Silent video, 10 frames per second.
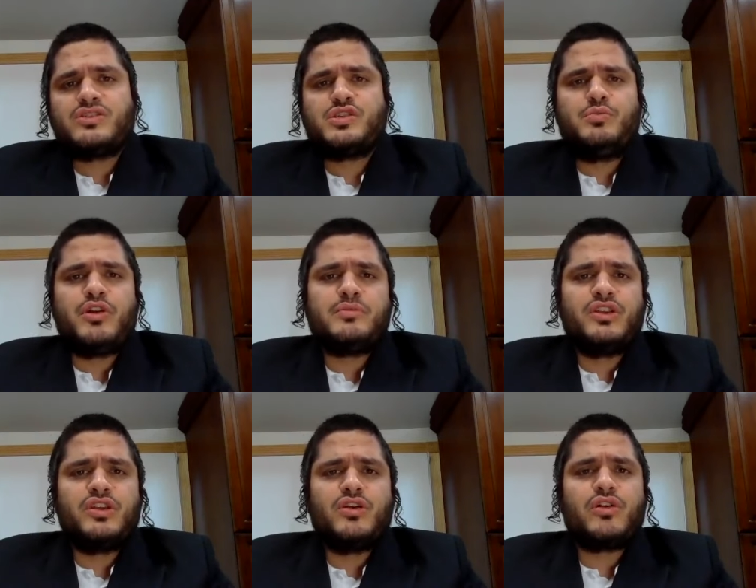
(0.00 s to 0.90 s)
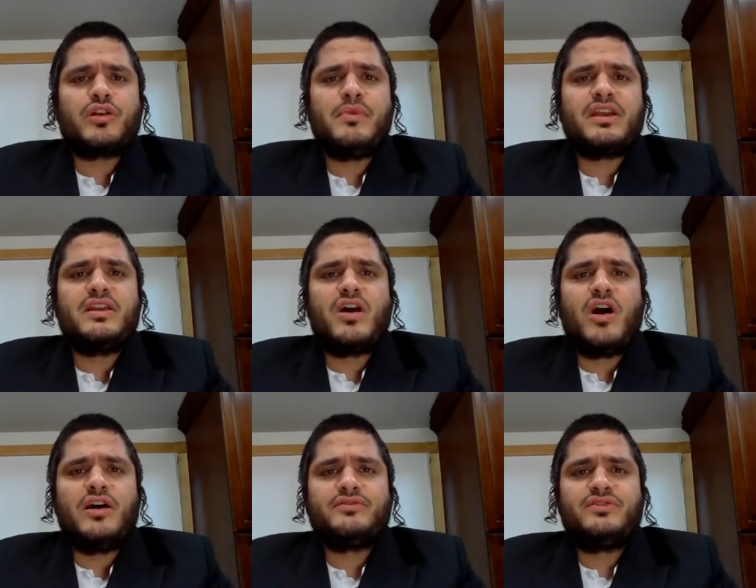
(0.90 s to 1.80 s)
in suburban New York, many
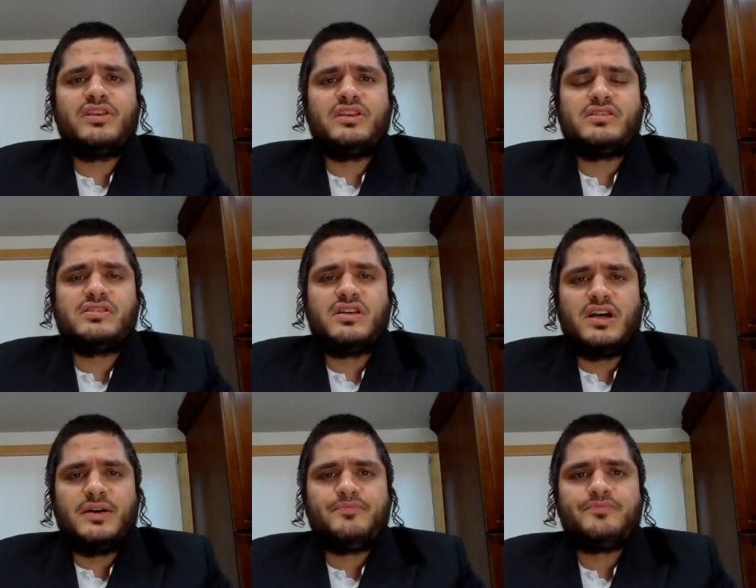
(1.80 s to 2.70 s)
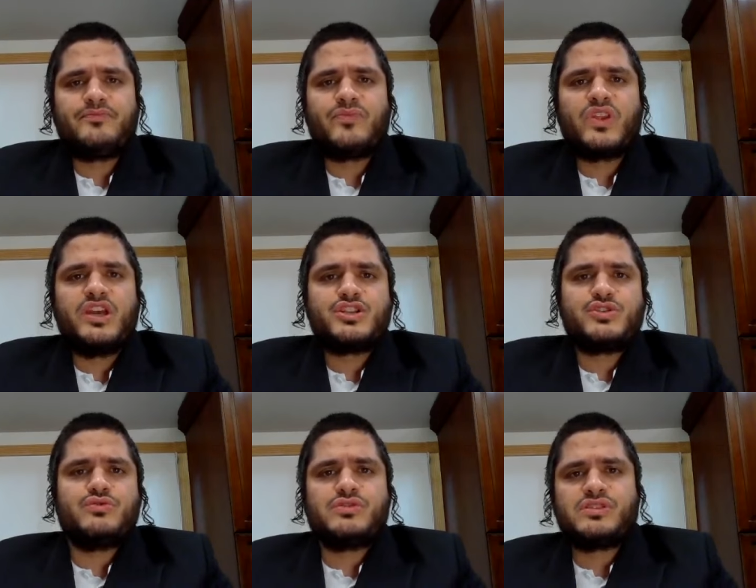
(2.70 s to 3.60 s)
of these um,
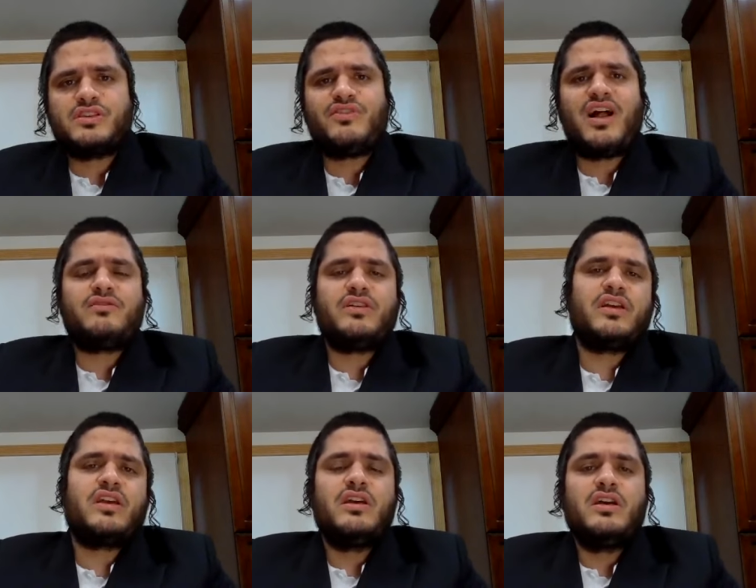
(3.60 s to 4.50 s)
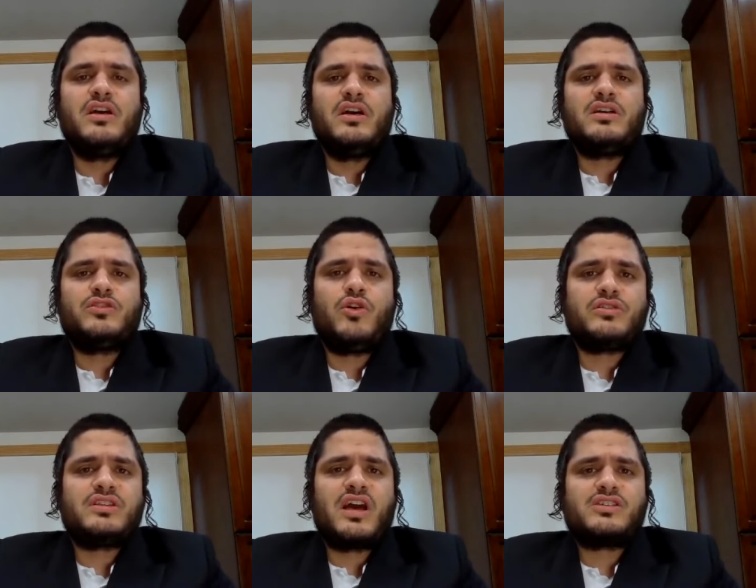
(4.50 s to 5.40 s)
issues involving the
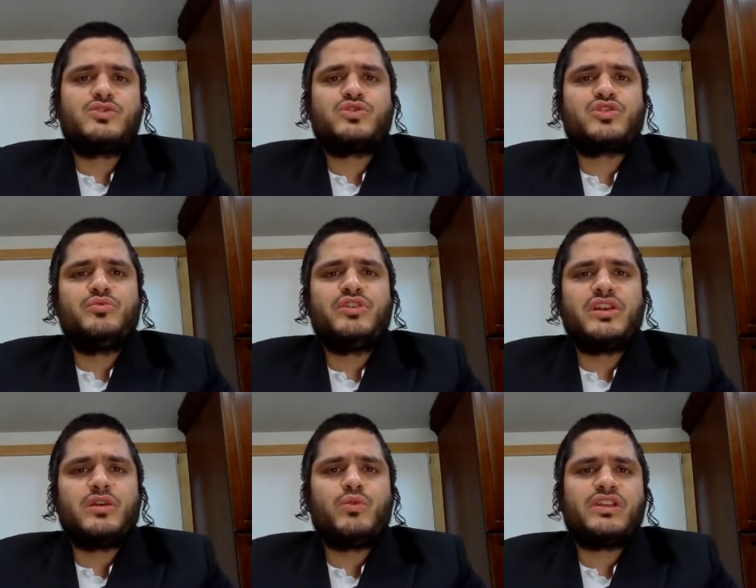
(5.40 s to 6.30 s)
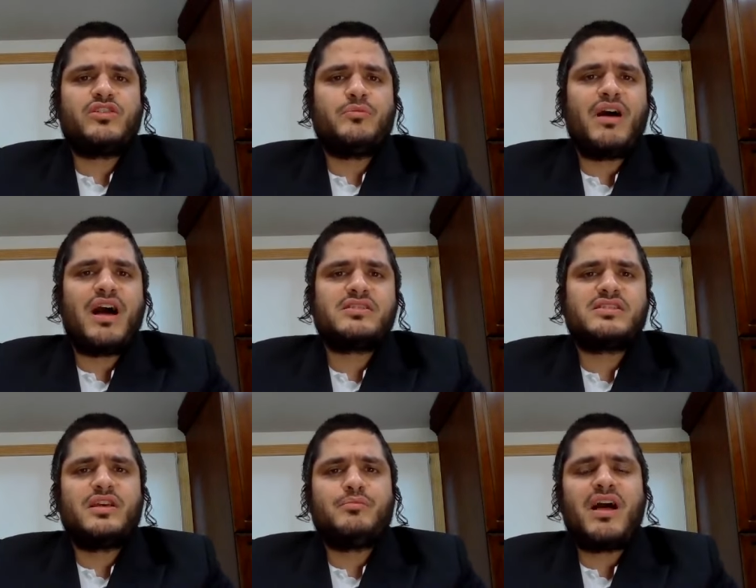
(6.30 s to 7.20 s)
Orthodox Jewish community, whether on
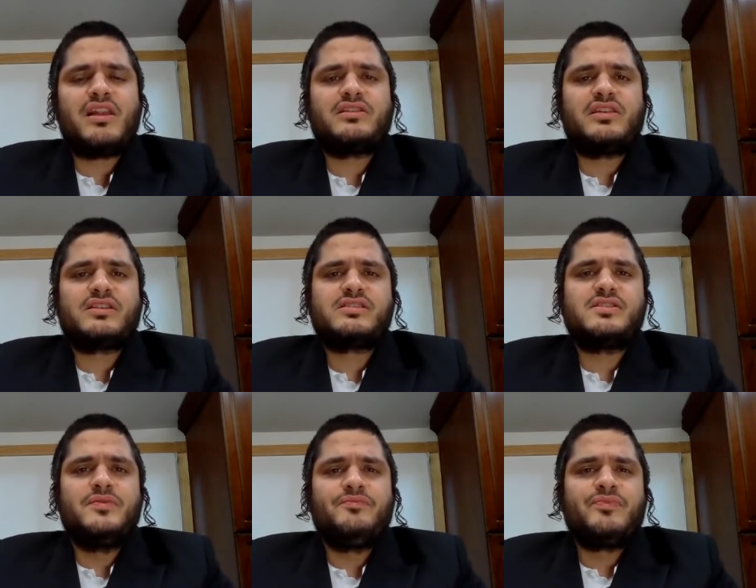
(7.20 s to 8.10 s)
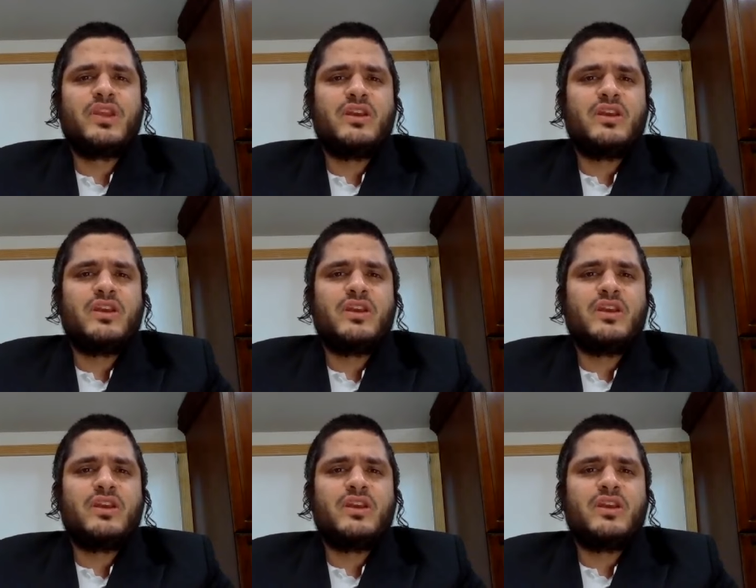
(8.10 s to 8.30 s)
policy and politics,